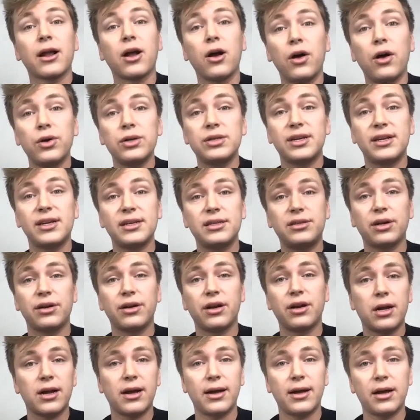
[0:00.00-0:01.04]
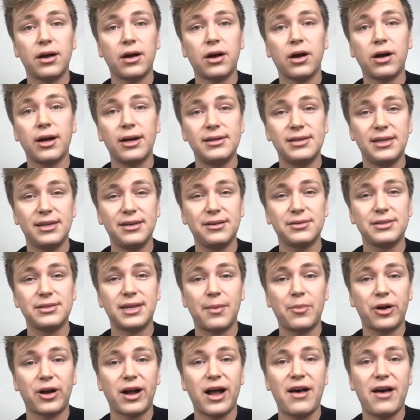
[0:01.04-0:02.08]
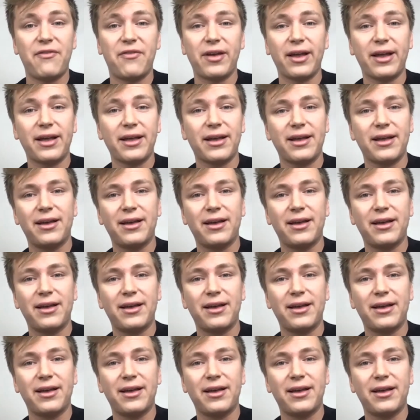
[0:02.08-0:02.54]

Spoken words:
college kids are not our ideal demographic.